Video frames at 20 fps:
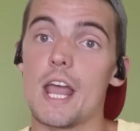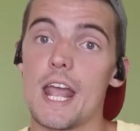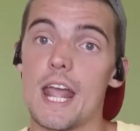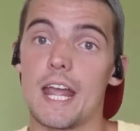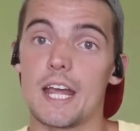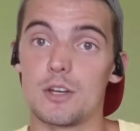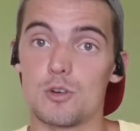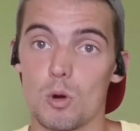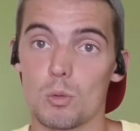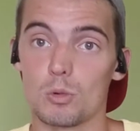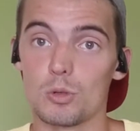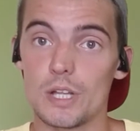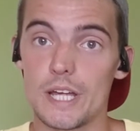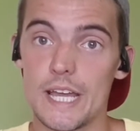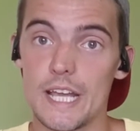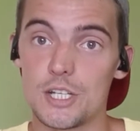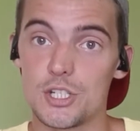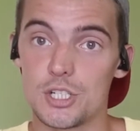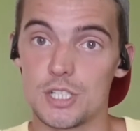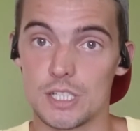and normal
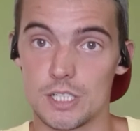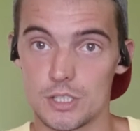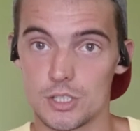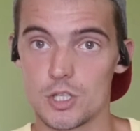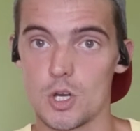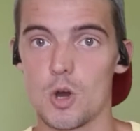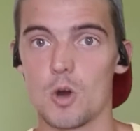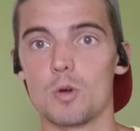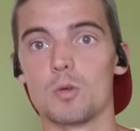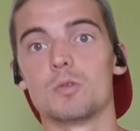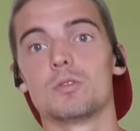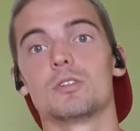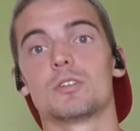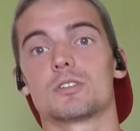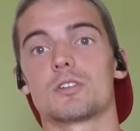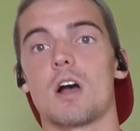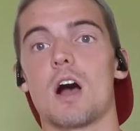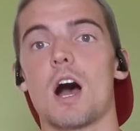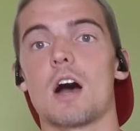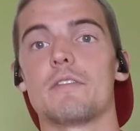aging. So
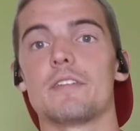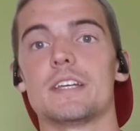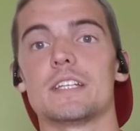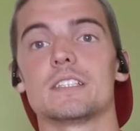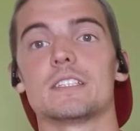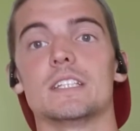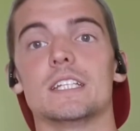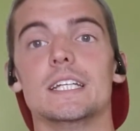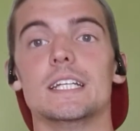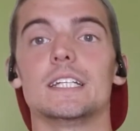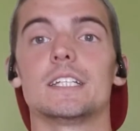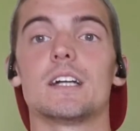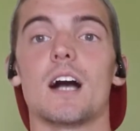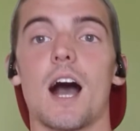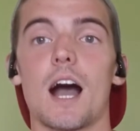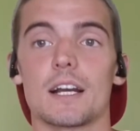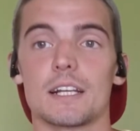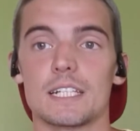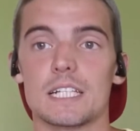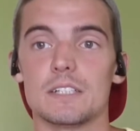there's obviously
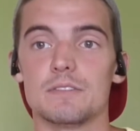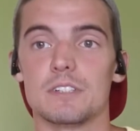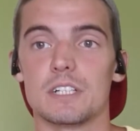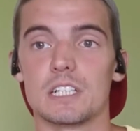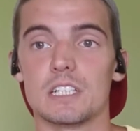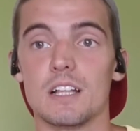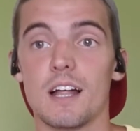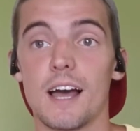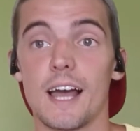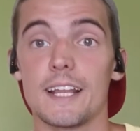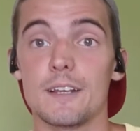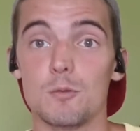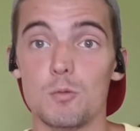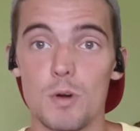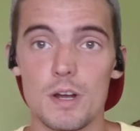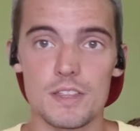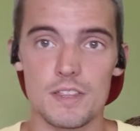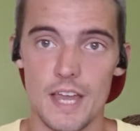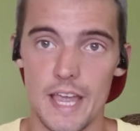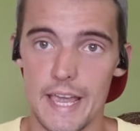cognitive decline
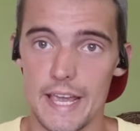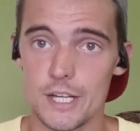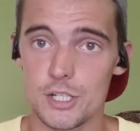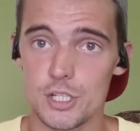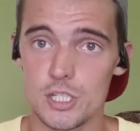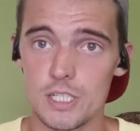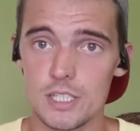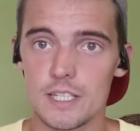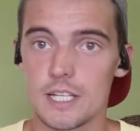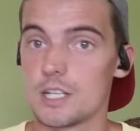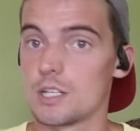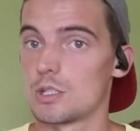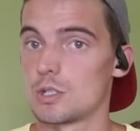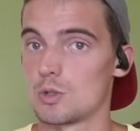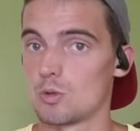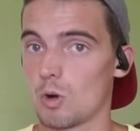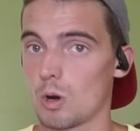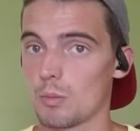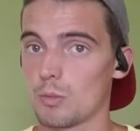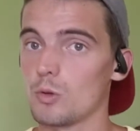with aging that is
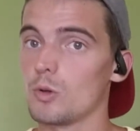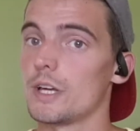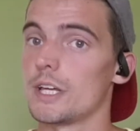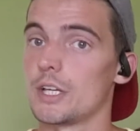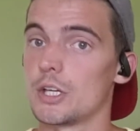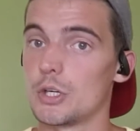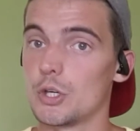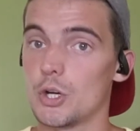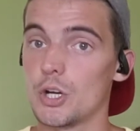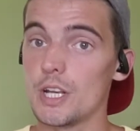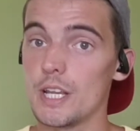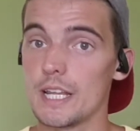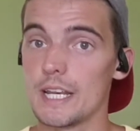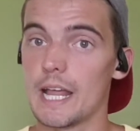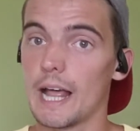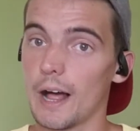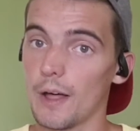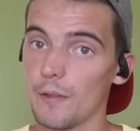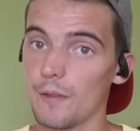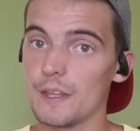normal and good and
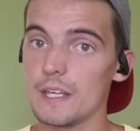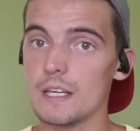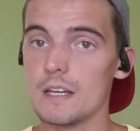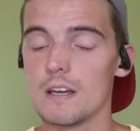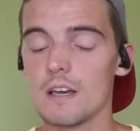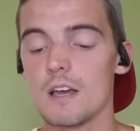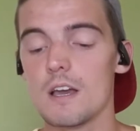healthy.